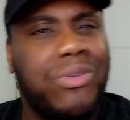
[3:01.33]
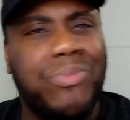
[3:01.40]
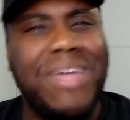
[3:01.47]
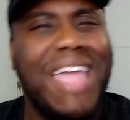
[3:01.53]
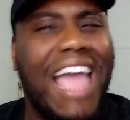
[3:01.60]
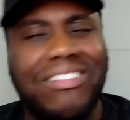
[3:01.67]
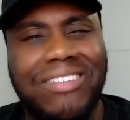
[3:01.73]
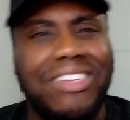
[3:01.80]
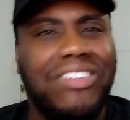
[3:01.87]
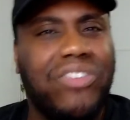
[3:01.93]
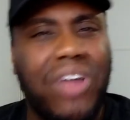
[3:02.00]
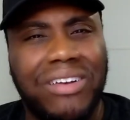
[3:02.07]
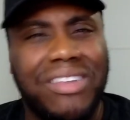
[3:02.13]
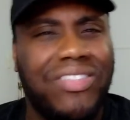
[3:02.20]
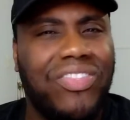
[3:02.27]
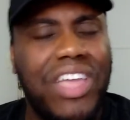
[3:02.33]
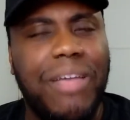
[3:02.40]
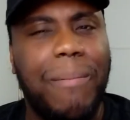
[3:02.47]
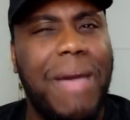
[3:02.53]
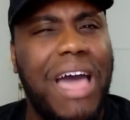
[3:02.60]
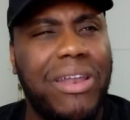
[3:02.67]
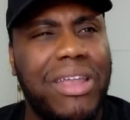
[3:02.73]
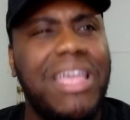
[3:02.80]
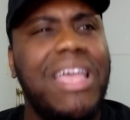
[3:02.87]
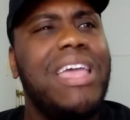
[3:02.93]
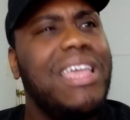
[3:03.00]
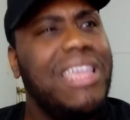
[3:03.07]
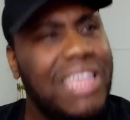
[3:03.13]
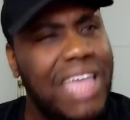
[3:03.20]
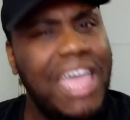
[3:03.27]
when we actually start to think about it,
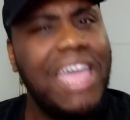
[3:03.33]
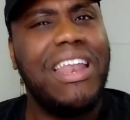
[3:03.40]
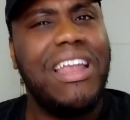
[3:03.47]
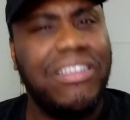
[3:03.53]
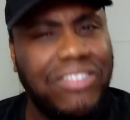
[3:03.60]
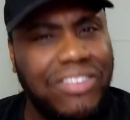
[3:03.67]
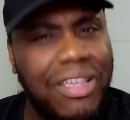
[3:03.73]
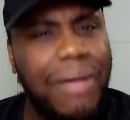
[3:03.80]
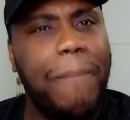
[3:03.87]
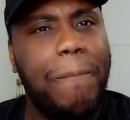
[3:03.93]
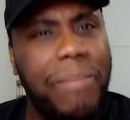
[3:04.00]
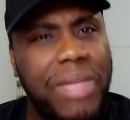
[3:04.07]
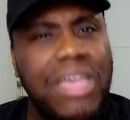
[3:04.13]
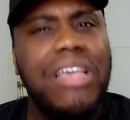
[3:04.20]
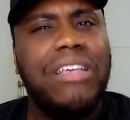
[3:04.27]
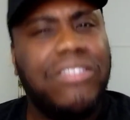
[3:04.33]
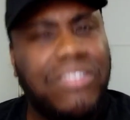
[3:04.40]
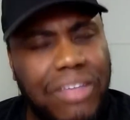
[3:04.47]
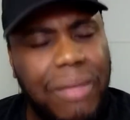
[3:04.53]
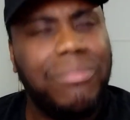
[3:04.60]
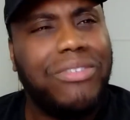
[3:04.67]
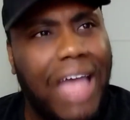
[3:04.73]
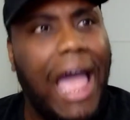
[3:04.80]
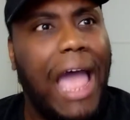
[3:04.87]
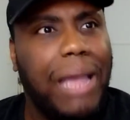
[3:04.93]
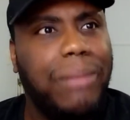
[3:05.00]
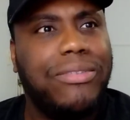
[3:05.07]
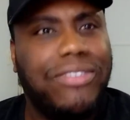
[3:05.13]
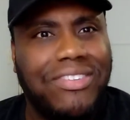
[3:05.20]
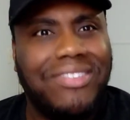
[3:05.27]
yeah, there's
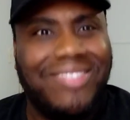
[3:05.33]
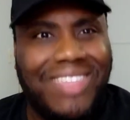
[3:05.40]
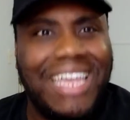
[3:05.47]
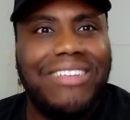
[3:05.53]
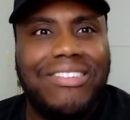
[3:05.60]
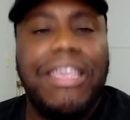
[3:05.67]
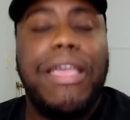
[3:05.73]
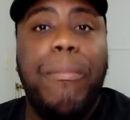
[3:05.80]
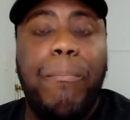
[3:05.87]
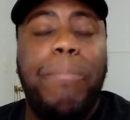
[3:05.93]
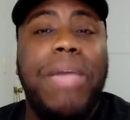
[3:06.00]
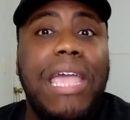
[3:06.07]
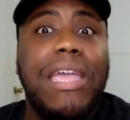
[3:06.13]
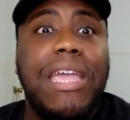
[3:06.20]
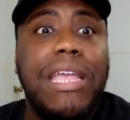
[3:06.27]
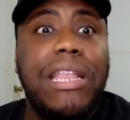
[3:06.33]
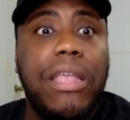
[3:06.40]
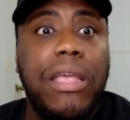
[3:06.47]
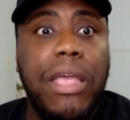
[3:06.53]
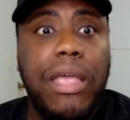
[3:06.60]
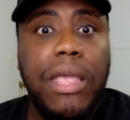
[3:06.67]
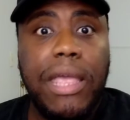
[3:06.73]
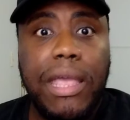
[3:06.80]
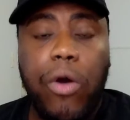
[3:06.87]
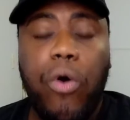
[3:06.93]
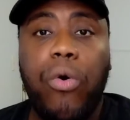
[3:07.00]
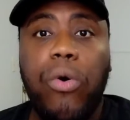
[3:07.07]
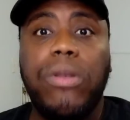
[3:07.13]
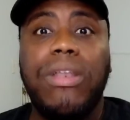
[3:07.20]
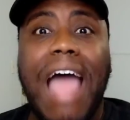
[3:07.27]
sometimes things impede
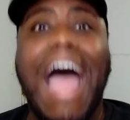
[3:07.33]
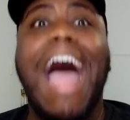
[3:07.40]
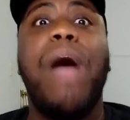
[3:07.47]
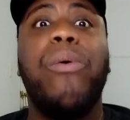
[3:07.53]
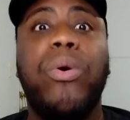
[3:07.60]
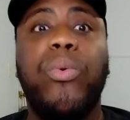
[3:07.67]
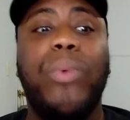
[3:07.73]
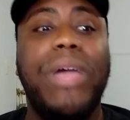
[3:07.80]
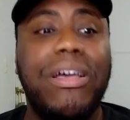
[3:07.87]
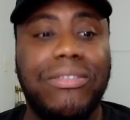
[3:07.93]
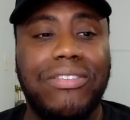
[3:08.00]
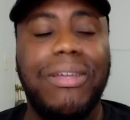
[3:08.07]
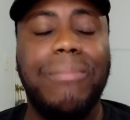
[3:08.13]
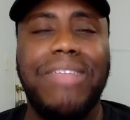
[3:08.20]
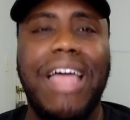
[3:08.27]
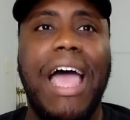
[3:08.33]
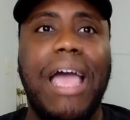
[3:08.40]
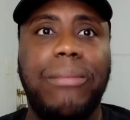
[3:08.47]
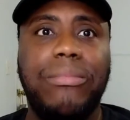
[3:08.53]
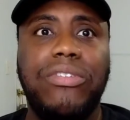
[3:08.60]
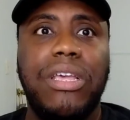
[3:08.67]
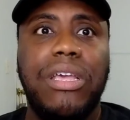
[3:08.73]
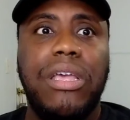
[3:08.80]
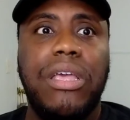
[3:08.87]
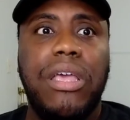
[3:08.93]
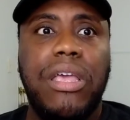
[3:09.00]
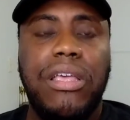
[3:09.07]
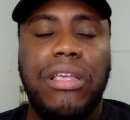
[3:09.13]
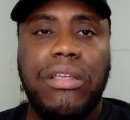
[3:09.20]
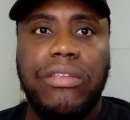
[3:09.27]
on our will. Sometimes
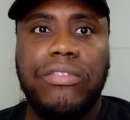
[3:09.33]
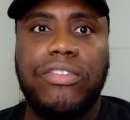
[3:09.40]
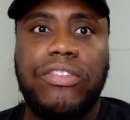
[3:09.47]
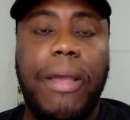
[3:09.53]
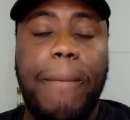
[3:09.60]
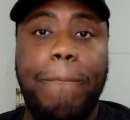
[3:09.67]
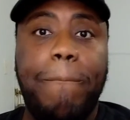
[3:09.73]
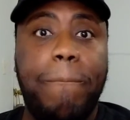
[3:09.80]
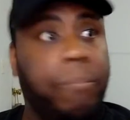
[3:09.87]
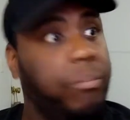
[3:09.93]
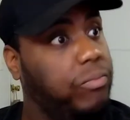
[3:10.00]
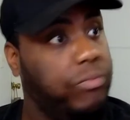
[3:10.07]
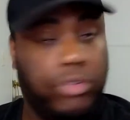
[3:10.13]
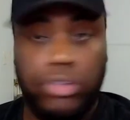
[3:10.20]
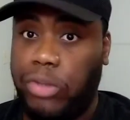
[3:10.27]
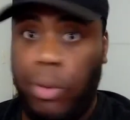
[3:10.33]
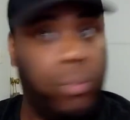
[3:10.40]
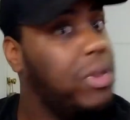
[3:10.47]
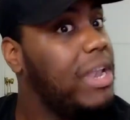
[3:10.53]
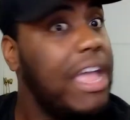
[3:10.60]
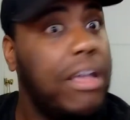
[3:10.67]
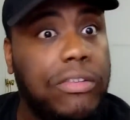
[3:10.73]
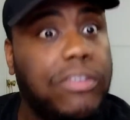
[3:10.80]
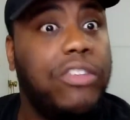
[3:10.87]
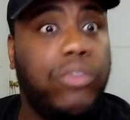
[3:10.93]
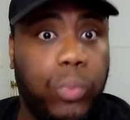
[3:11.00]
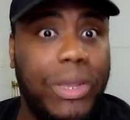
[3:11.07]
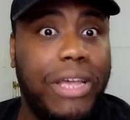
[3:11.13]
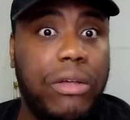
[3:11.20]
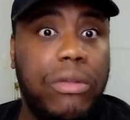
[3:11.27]
someone
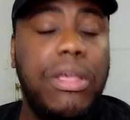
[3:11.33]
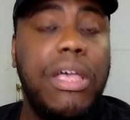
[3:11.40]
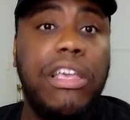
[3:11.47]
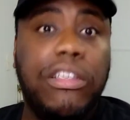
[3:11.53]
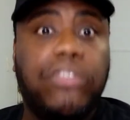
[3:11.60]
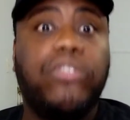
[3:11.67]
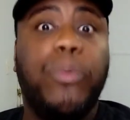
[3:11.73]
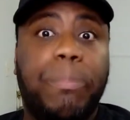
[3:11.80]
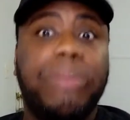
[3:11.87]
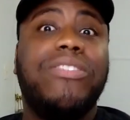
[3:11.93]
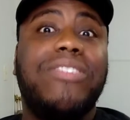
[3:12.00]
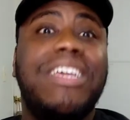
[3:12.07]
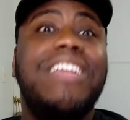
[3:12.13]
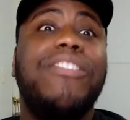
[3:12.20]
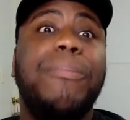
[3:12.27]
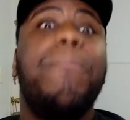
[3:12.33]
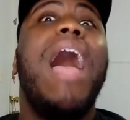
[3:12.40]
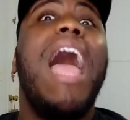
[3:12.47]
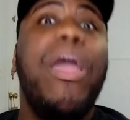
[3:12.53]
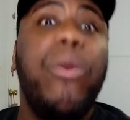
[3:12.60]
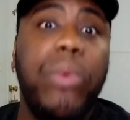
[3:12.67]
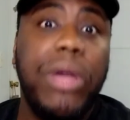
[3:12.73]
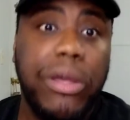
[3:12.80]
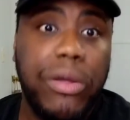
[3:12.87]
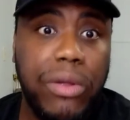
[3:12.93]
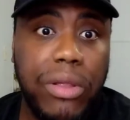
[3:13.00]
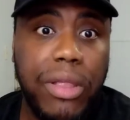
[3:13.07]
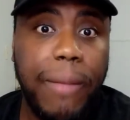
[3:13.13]
else's will supersedes my will.